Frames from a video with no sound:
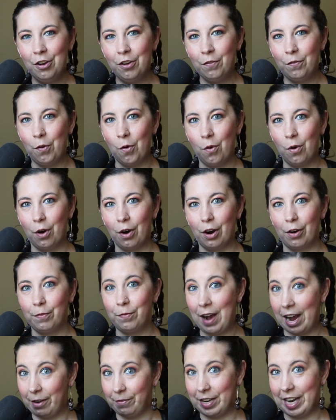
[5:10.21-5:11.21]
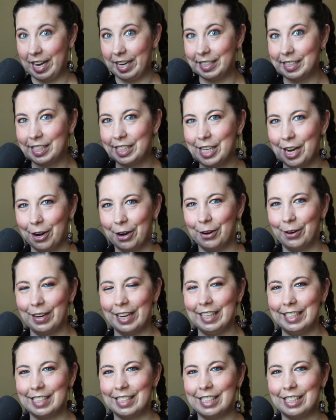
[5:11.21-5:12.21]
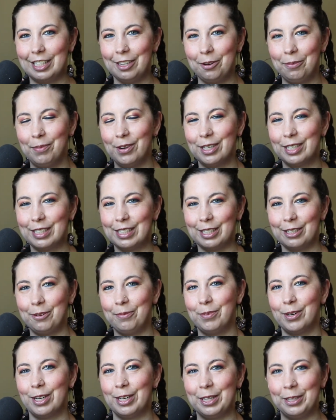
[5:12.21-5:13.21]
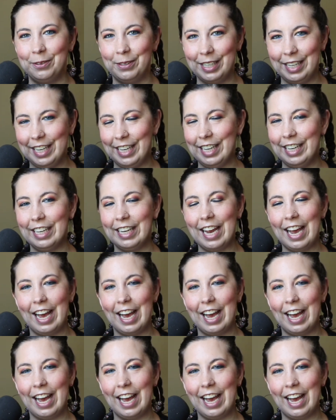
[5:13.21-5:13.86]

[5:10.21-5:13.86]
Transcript: for 5 days. So it's super, super unique.